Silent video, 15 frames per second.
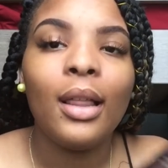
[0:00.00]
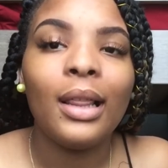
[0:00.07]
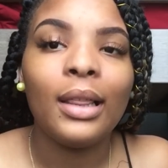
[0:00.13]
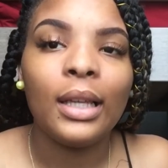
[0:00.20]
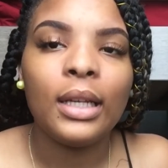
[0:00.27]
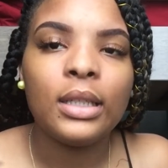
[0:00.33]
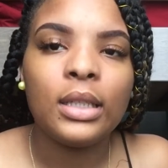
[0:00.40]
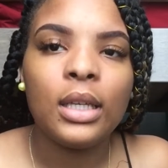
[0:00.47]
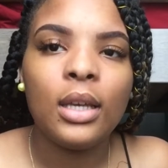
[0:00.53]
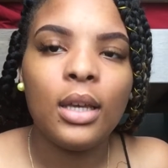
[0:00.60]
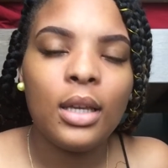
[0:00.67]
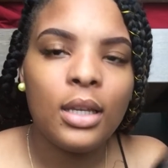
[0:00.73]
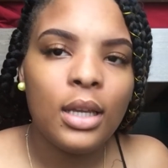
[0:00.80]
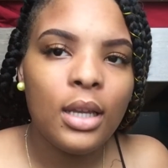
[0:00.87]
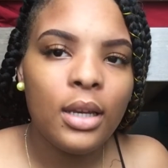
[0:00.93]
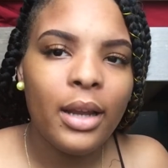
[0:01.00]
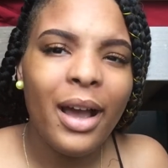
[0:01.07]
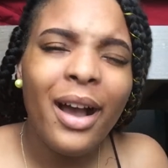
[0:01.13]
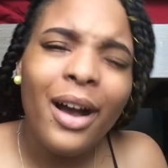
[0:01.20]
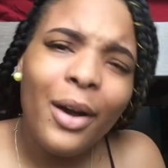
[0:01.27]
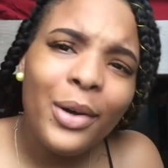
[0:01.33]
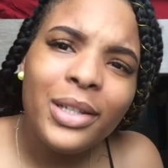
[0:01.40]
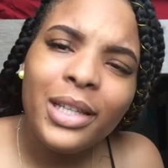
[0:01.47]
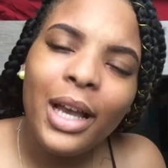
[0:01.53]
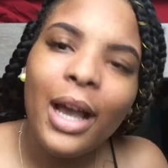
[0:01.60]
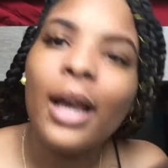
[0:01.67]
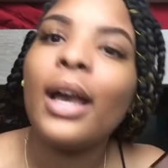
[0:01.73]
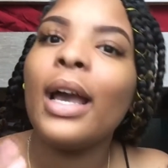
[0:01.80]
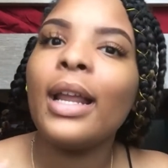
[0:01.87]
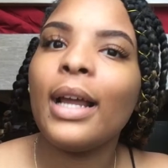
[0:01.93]
lazy. And then I
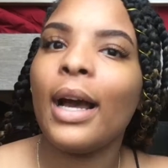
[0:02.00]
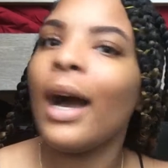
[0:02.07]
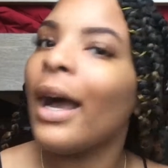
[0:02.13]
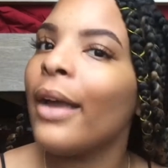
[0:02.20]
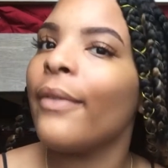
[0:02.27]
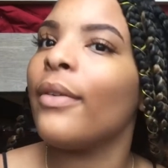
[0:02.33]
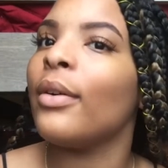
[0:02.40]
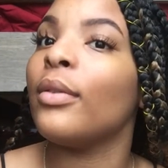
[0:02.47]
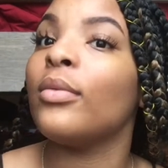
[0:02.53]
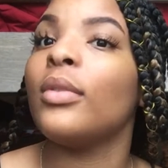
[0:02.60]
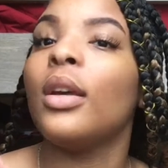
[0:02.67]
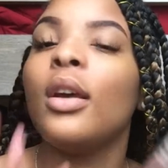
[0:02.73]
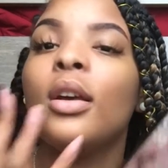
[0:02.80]
had an iPhone,